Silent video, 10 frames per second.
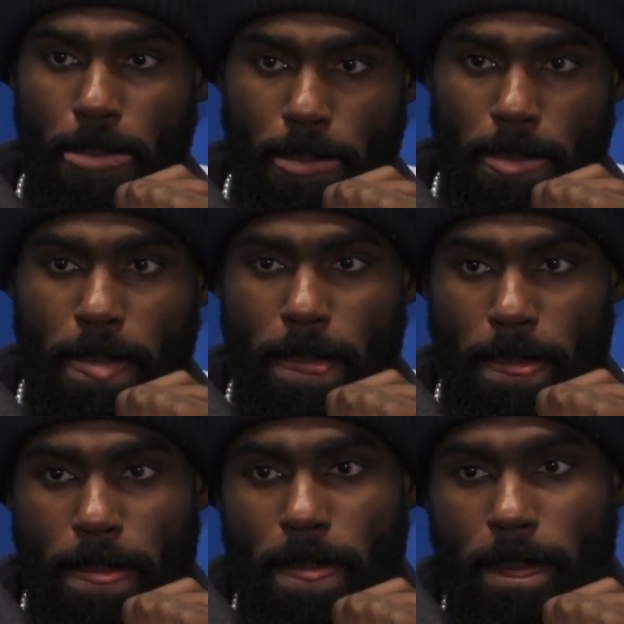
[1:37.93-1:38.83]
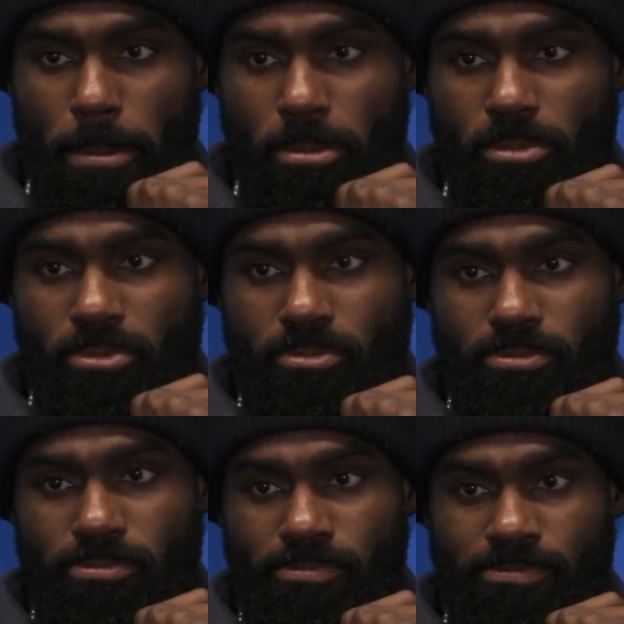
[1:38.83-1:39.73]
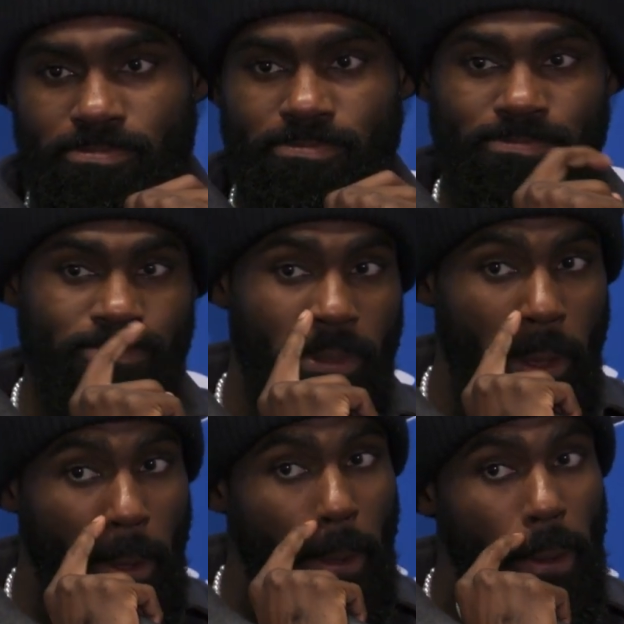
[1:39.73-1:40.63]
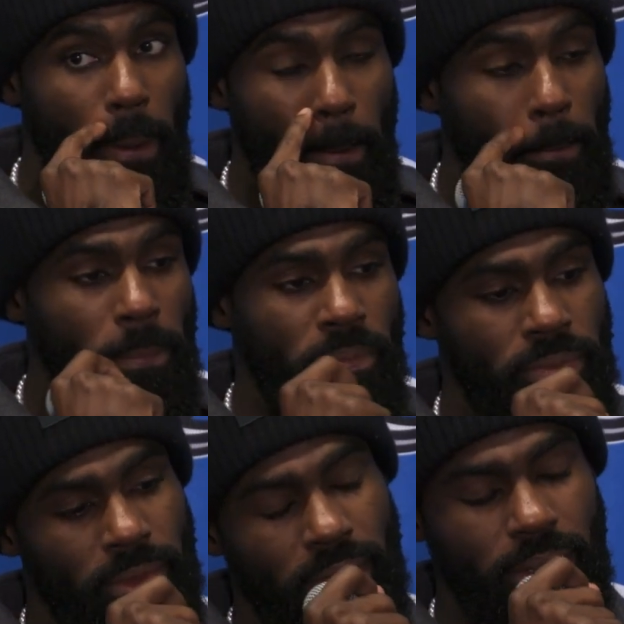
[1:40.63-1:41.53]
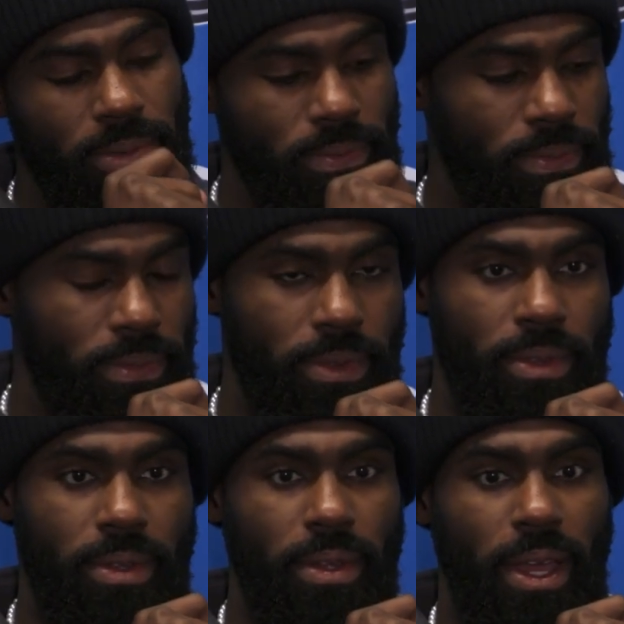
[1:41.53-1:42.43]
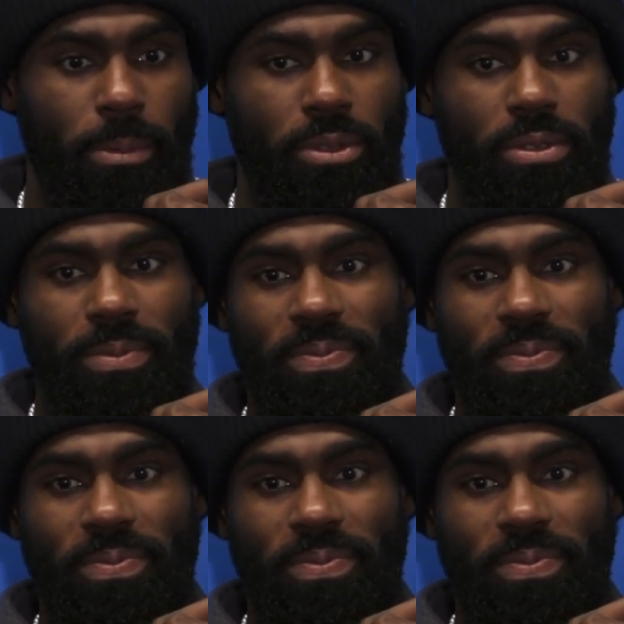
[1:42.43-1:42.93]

the hoop gods, kind of go get on your side when something like that happens. Yeah, happens.